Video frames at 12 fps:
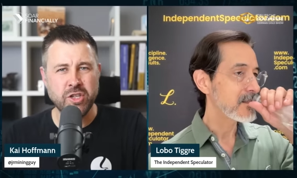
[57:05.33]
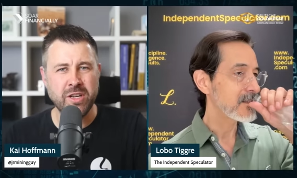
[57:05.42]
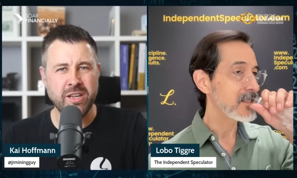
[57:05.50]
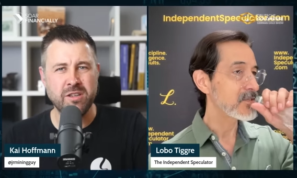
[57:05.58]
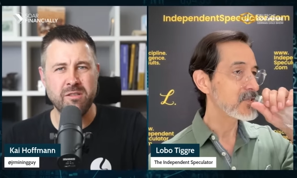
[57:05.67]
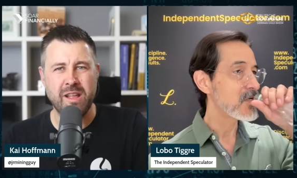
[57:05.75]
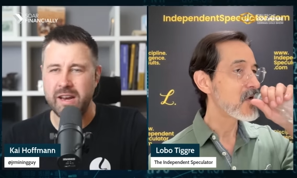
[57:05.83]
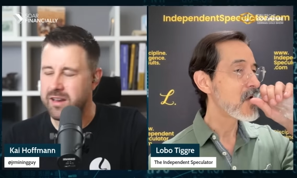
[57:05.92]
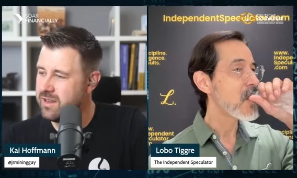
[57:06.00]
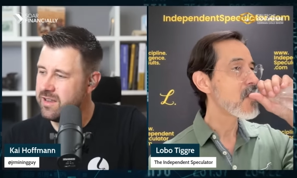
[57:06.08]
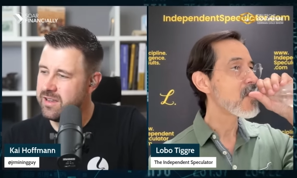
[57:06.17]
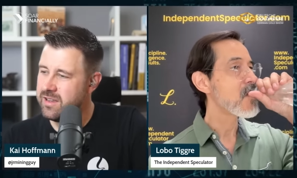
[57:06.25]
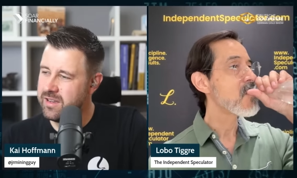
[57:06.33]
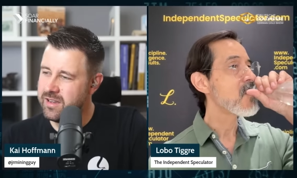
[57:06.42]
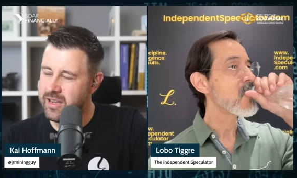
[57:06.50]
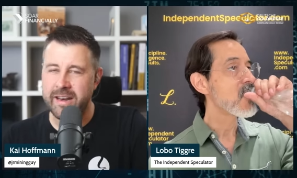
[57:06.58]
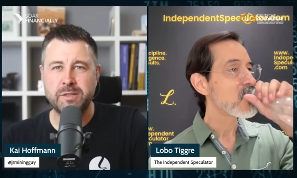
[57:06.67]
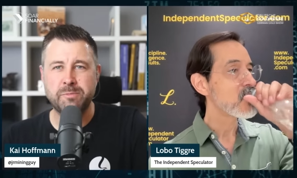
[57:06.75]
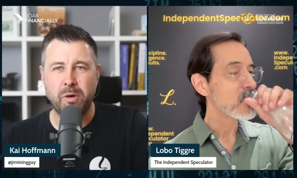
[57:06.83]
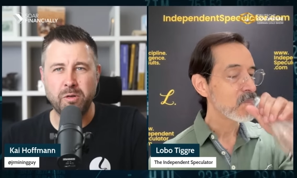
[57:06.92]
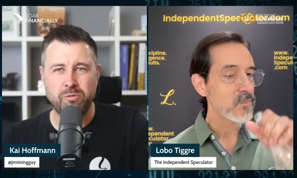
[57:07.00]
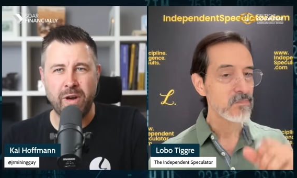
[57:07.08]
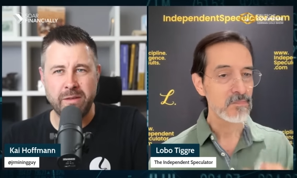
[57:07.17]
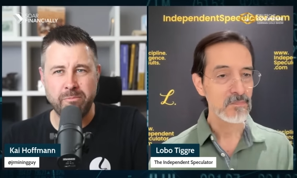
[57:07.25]
Speaker 1: can do that and it's post
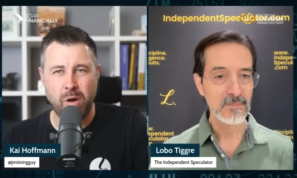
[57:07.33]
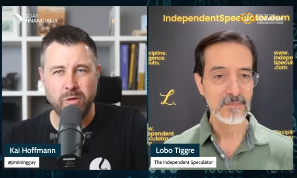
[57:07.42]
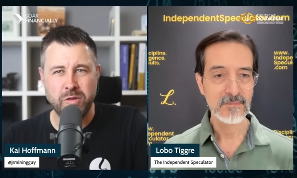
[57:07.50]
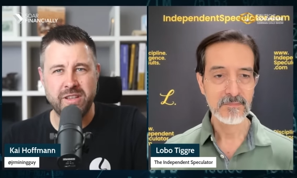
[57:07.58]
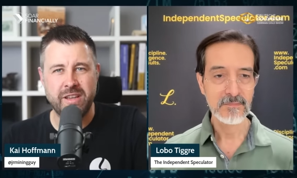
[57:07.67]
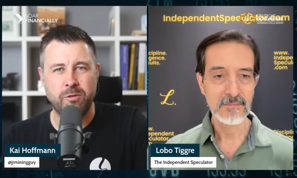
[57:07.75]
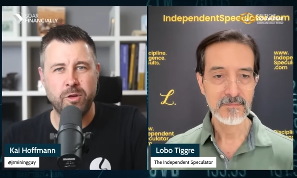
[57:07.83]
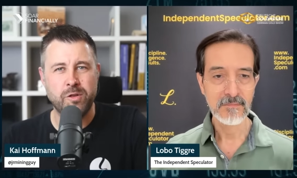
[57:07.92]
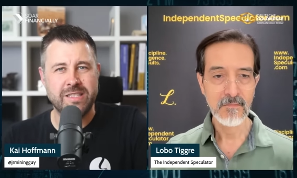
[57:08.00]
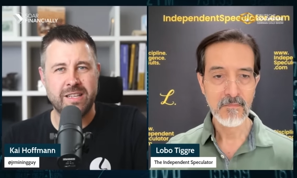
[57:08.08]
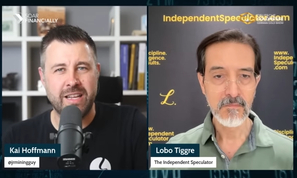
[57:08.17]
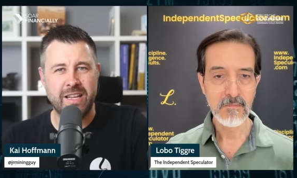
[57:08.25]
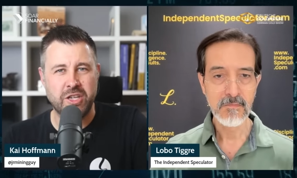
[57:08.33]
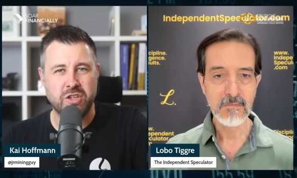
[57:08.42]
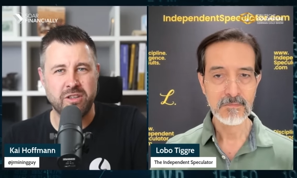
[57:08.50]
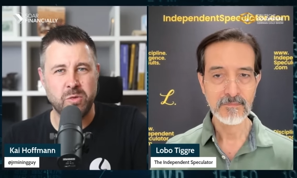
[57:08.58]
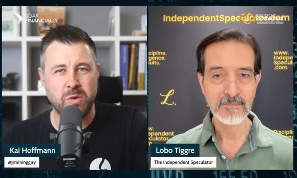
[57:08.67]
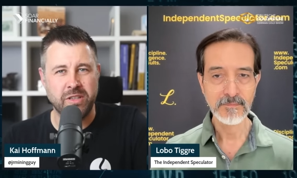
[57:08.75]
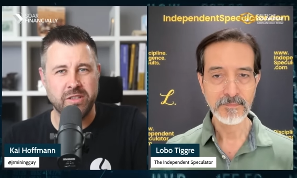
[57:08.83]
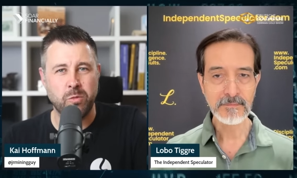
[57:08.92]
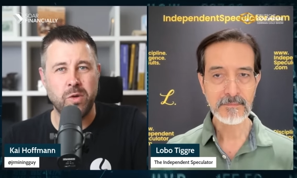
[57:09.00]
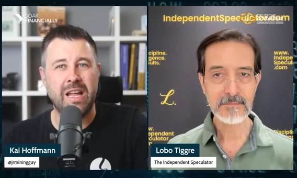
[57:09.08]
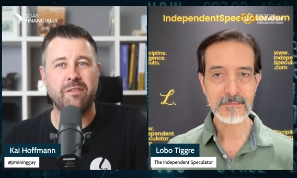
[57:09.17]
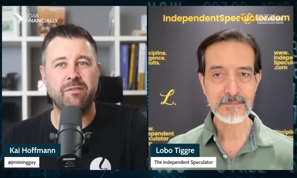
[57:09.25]
right post the U.S. election as well, so
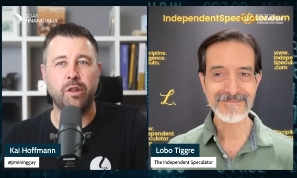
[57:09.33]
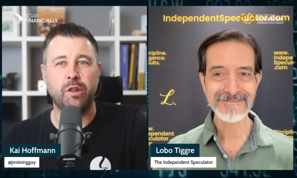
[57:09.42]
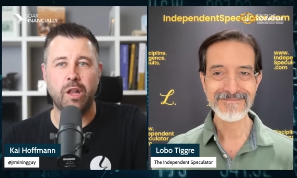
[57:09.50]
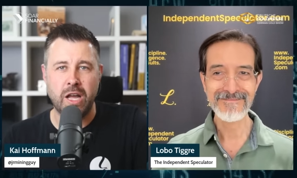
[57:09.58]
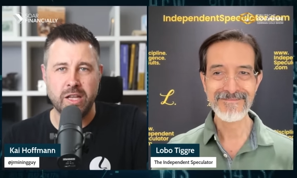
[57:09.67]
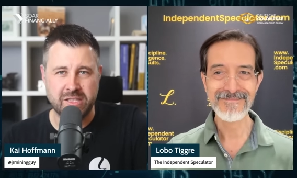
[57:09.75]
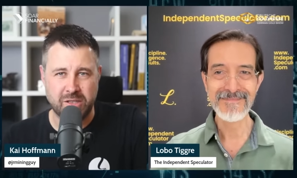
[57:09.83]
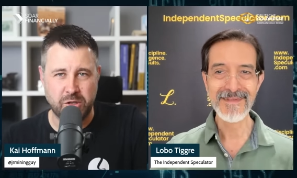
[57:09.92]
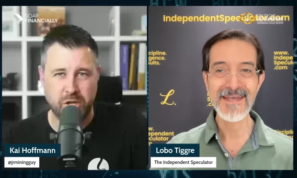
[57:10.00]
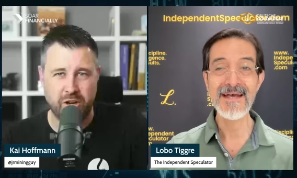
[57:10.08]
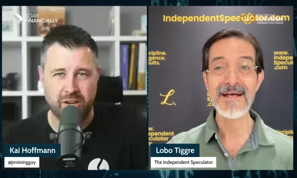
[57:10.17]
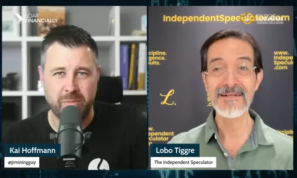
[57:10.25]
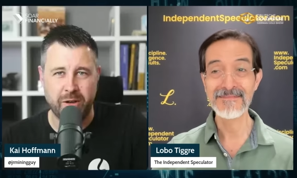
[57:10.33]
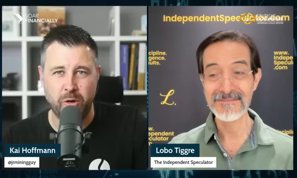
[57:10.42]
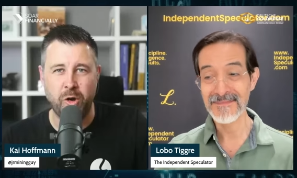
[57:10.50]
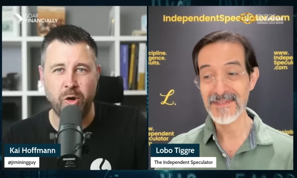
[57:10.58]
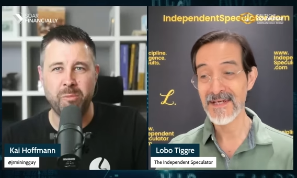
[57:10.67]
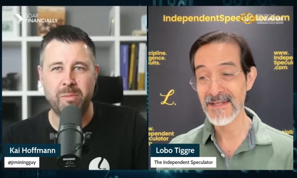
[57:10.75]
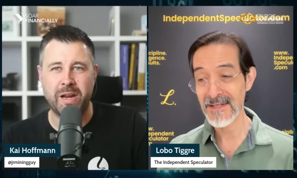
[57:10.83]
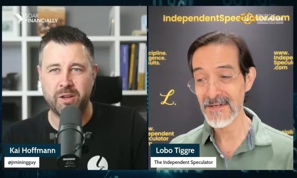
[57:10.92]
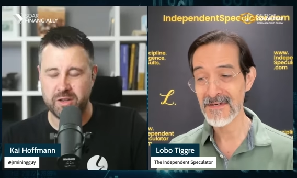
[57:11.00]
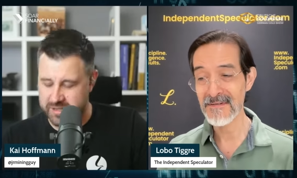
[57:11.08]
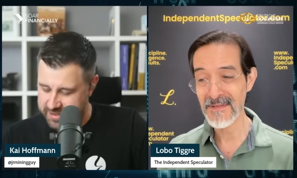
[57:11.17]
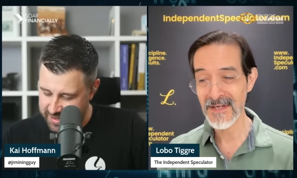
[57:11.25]
we'll have lots to talk yeah, about. Oh yeah, my
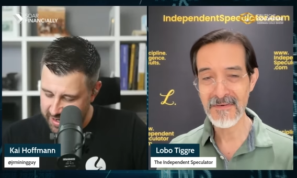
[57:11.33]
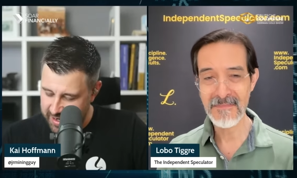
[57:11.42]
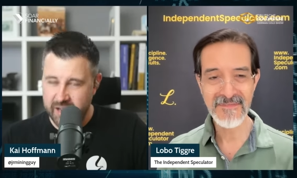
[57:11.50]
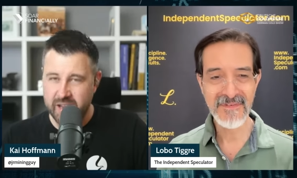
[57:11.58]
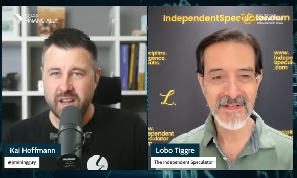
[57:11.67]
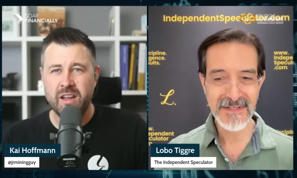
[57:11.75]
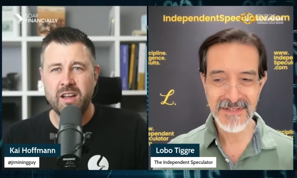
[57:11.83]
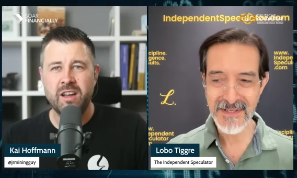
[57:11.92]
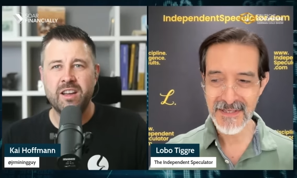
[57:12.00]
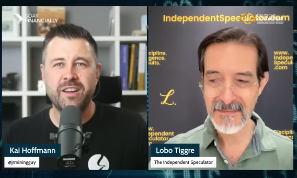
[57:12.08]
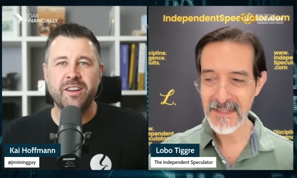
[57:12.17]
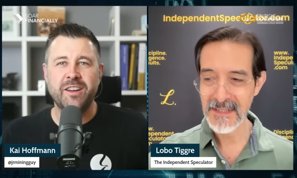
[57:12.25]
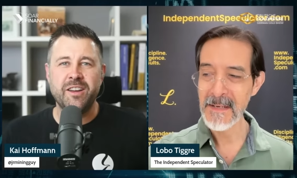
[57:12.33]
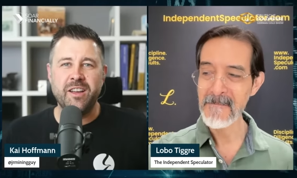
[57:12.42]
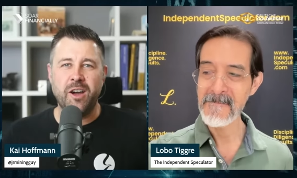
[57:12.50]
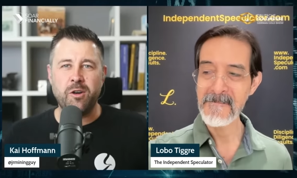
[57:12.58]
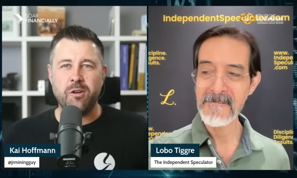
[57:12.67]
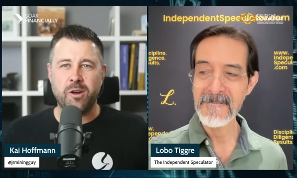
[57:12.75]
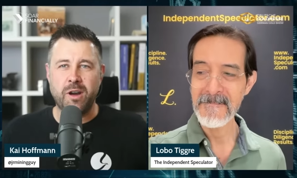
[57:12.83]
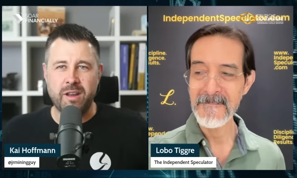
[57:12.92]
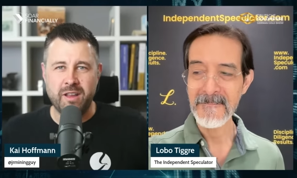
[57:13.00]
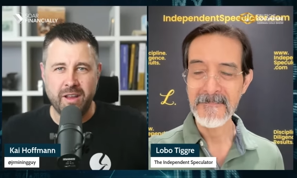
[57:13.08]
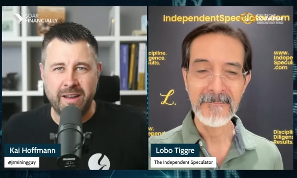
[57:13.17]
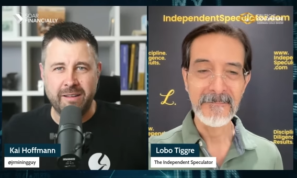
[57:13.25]
goodness, it
Speaker 2: will be fun to talk about. Yeah. All
Speaker 1: oh, right,
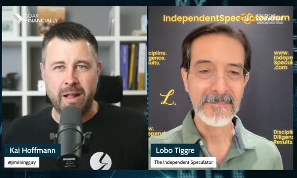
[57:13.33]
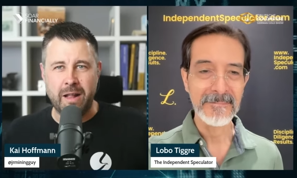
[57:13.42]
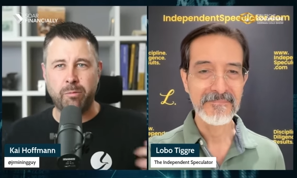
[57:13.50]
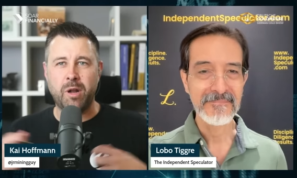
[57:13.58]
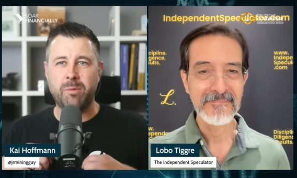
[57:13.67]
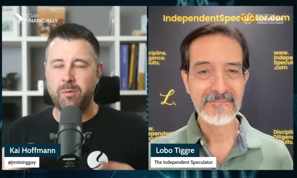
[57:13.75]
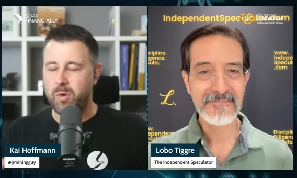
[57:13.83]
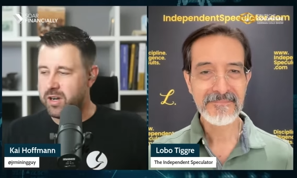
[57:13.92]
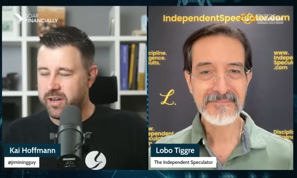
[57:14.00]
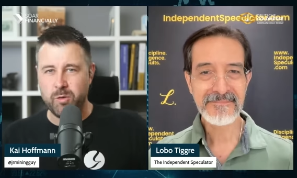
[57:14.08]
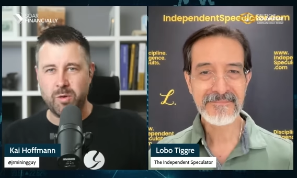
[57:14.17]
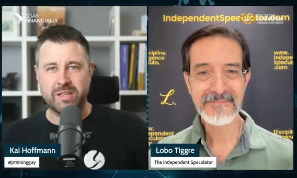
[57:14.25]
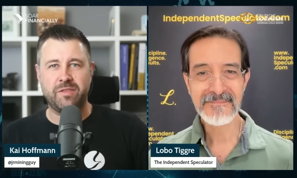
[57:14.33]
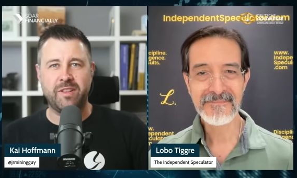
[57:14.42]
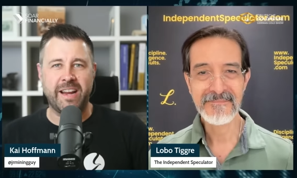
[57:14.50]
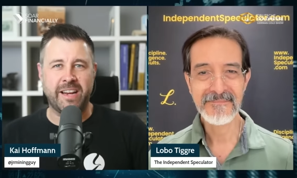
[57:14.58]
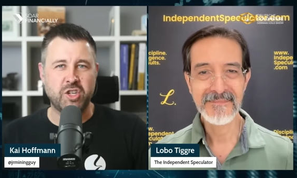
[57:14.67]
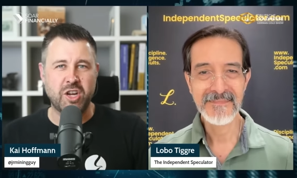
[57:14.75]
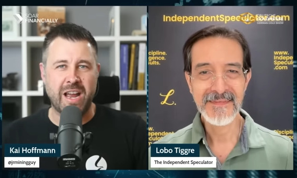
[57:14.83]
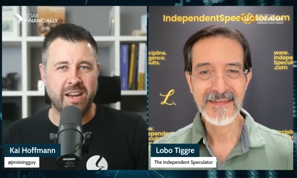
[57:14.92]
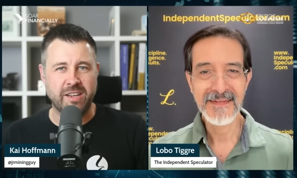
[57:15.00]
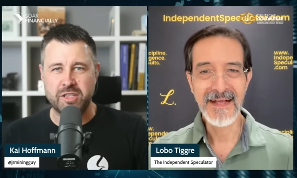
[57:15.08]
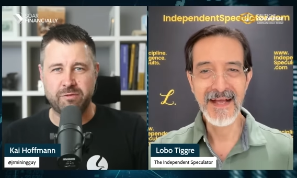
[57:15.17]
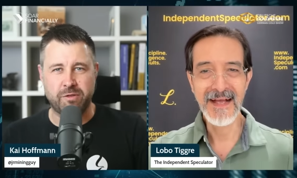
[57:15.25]
I, will probably wear a U.S. flag jacket
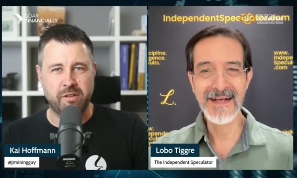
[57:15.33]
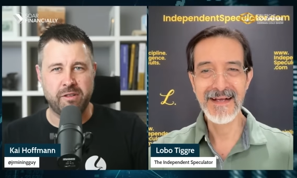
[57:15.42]
just for